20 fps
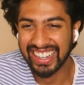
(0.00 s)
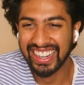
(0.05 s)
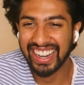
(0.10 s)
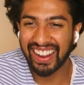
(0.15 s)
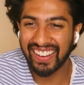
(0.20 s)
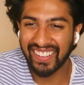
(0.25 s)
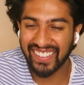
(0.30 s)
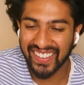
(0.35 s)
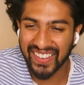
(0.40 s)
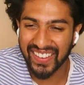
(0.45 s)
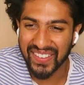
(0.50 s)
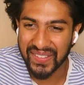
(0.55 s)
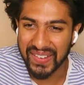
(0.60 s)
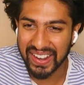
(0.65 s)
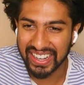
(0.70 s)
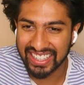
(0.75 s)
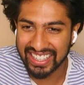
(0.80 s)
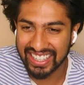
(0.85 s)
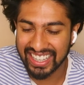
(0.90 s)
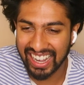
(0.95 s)
Oh
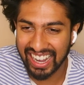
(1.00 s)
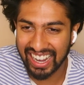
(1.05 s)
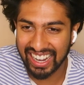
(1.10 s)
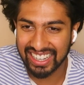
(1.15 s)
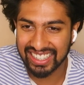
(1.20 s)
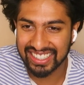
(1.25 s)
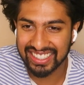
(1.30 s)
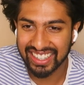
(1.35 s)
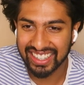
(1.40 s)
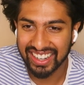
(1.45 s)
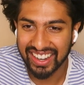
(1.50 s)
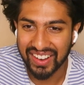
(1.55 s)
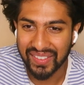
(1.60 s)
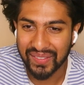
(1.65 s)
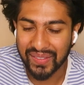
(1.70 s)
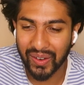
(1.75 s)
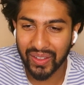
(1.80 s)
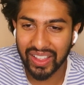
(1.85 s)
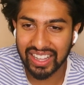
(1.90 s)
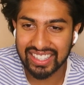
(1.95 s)
my gosh,
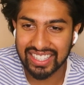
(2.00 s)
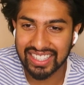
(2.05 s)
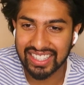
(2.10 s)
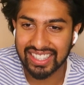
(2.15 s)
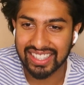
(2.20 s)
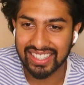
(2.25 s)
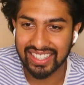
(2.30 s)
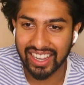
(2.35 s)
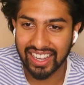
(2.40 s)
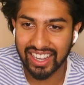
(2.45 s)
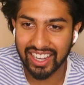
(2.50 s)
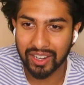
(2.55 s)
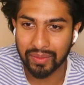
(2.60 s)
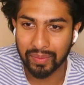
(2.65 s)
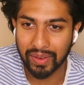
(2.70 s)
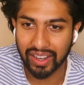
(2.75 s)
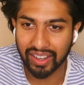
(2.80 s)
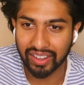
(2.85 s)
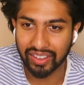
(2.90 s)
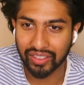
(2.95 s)
bro, that's insane,
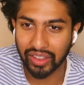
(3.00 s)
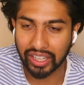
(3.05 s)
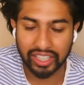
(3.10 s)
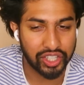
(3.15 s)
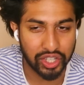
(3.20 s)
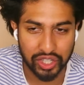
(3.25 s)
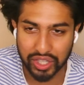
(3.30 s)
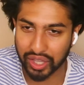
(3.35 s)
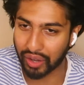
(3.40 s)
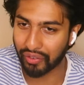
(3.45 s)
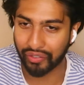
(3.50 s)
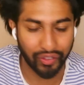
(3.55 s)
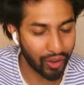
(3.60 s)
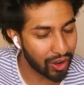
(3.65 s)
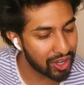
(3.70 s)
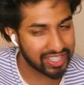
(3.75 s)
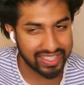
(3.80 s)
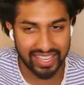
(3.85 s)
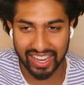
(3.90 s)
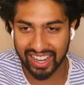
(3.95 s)
man! Like, just the
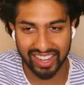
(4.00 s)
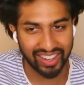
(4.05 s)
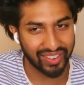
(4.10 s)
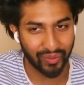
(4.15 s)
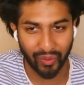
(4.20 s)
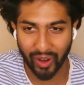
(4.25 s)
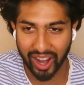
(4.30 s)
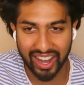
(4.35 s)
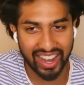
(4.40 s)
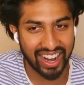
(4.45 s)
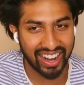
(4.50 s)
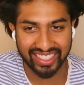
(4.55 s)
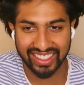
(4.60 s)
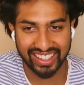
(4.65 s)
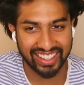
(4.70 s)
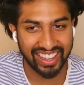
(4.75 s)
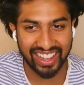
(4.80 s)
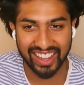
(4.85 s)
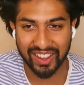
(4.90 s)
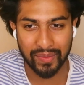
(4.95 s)
first day, right out
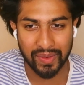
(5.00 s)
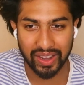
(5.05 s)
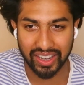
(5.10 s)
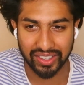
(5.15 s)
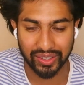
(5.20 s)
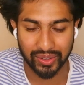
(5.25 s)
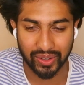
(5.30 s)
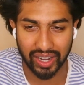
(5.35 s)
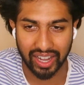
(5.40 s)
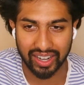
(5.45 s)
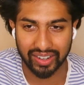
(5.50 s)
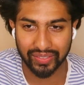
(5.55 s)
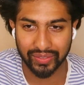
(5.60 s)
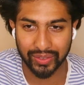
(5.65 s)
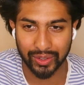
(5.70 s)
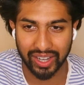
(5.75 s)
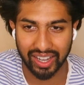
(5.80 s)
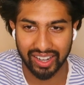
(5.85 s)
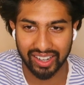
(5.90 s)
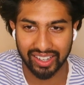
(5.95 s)
the gate, man. It kind of
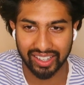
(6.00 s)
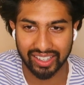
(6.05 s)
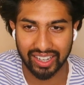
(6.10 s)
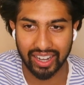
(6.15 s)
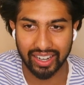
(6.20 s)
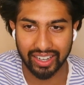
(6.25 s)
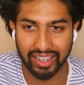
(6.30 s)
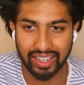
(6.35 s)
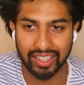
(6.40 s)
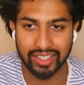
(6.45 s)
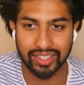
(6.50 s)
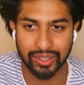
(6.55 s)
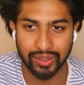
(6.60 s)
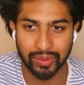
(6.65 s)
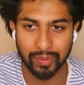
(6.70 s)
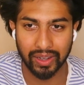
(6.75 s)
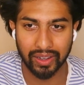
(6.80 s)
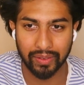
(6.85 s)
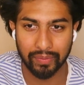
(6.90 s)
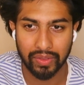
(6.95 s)
hit
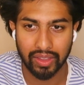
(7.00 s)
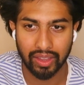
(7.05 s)
you, man.